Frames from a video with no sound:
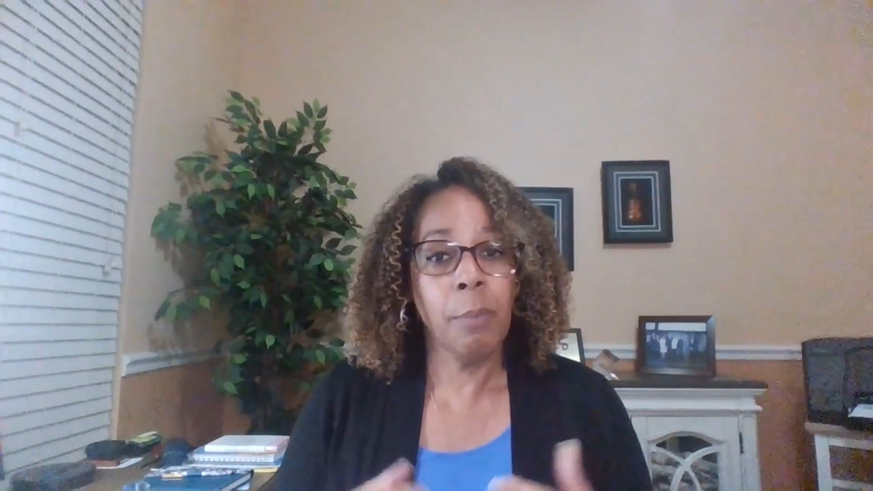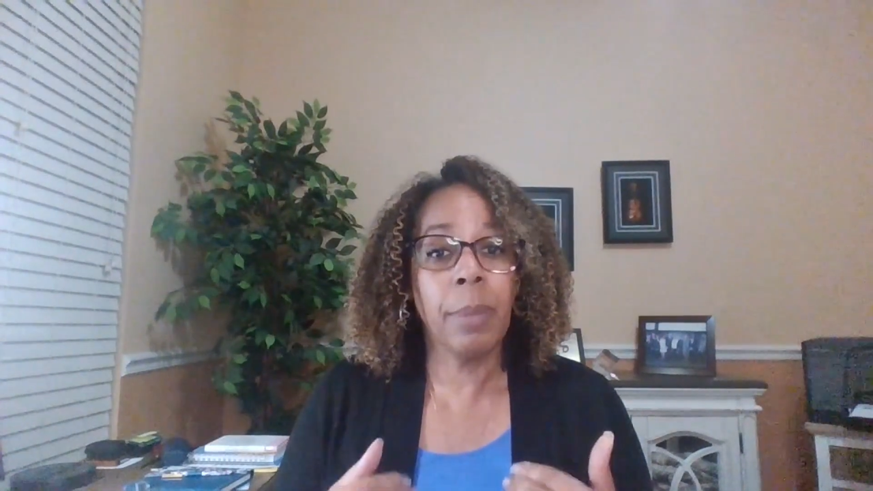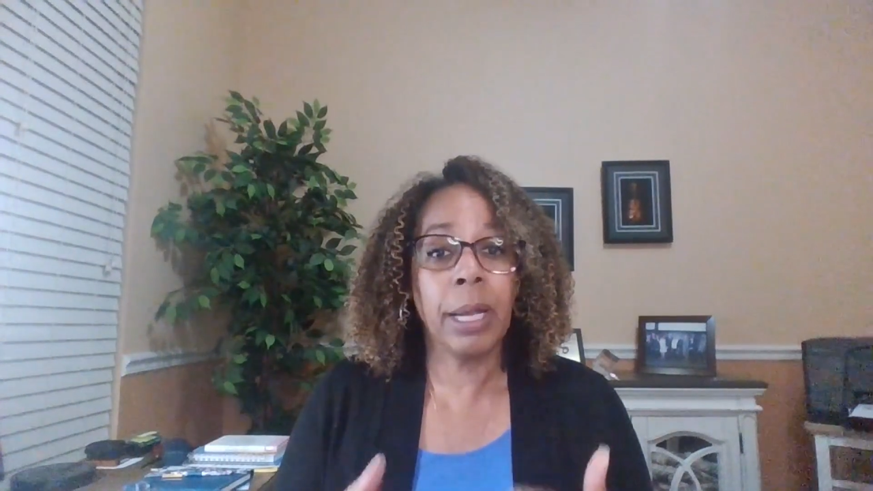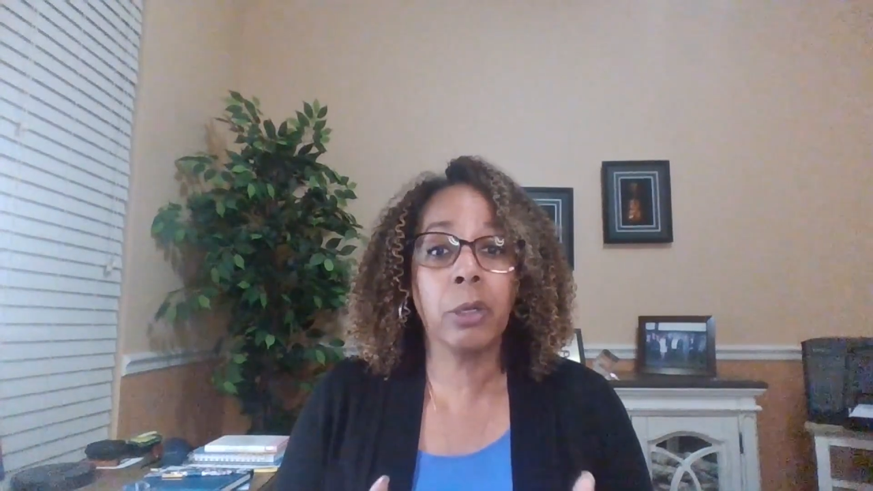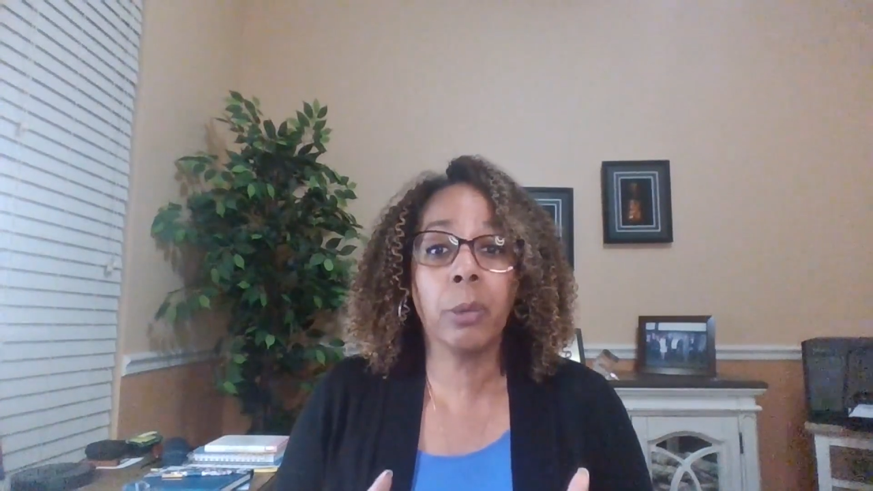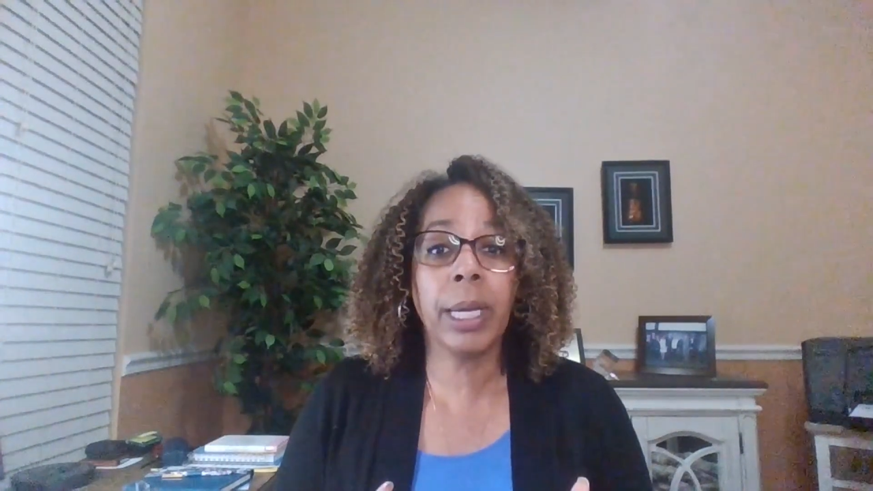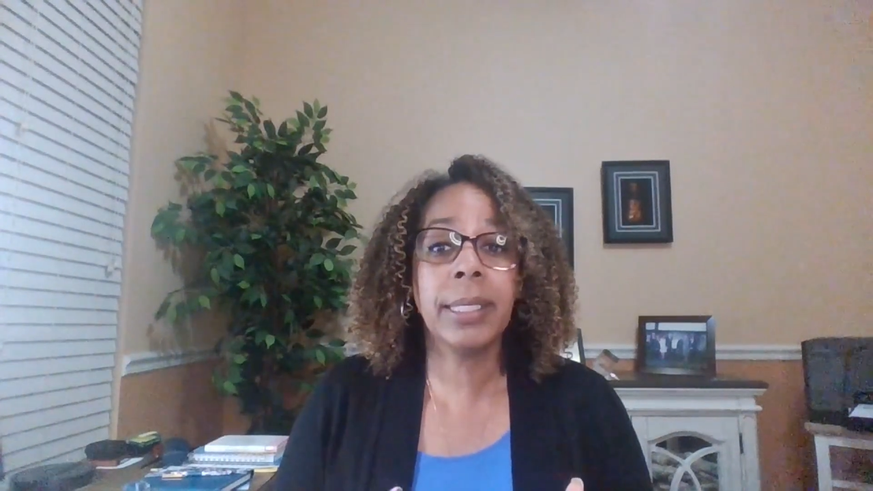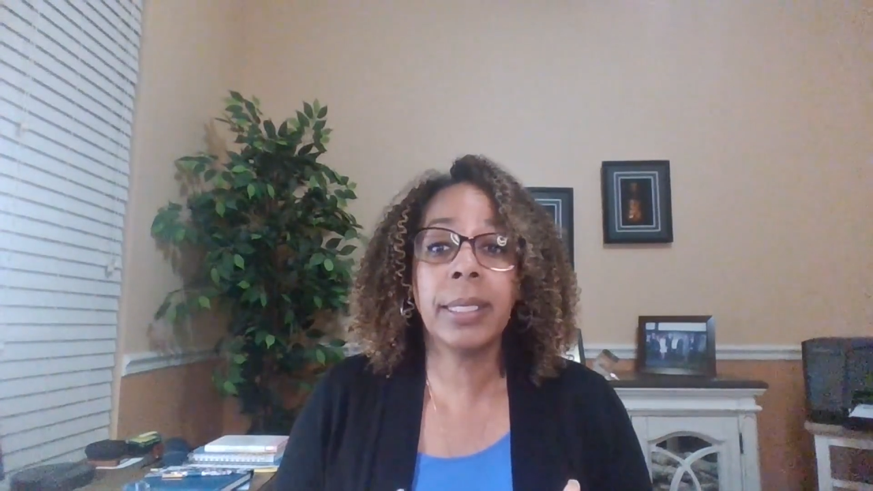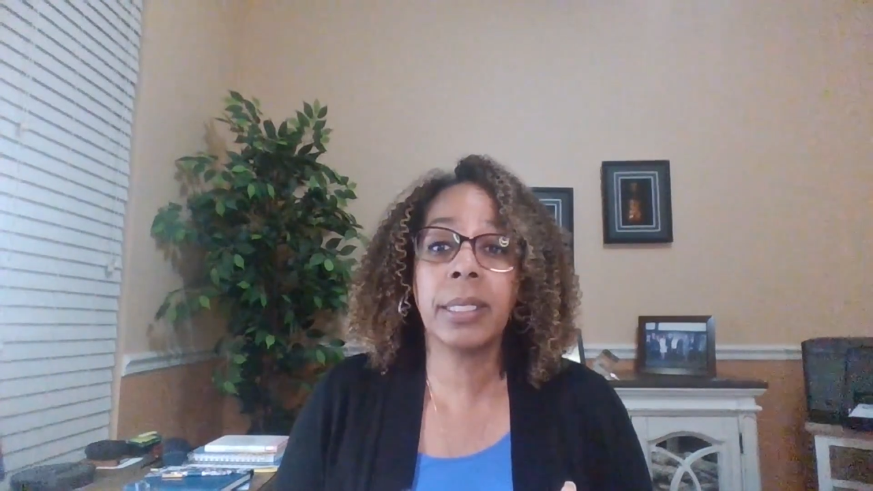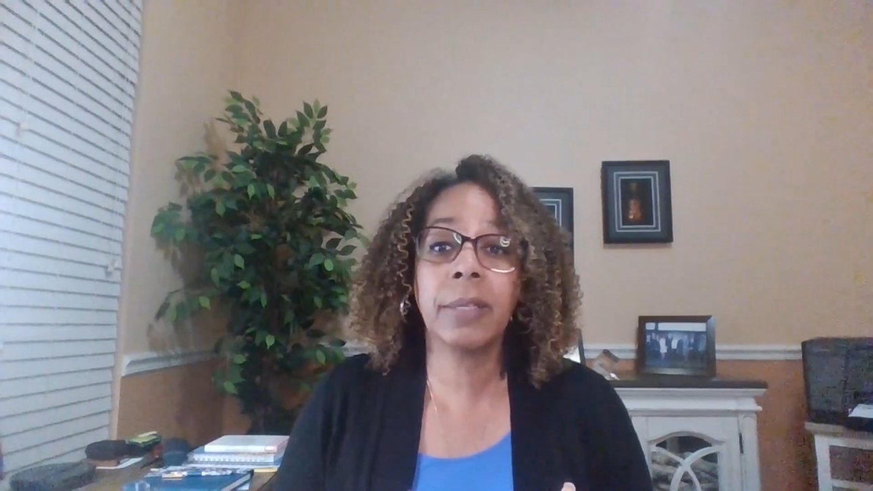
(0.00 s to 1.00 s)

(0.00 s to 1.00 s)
my grace is